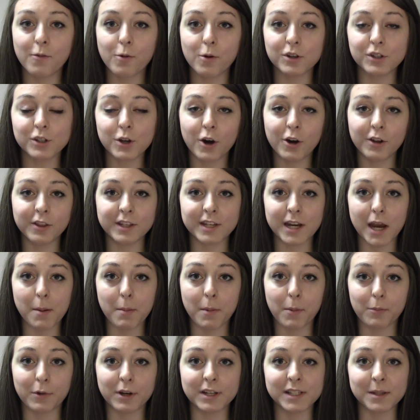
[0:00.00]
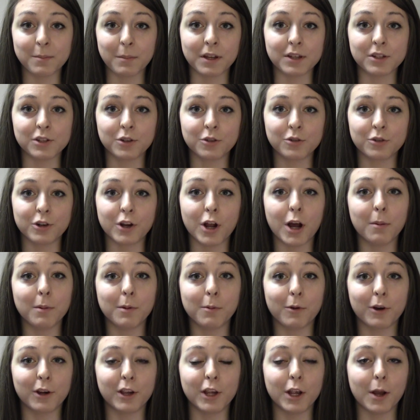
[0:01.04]
Of course, all the time I'm raising my children, I'll be
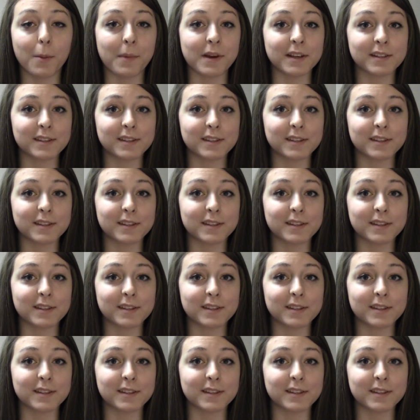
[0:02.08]
working on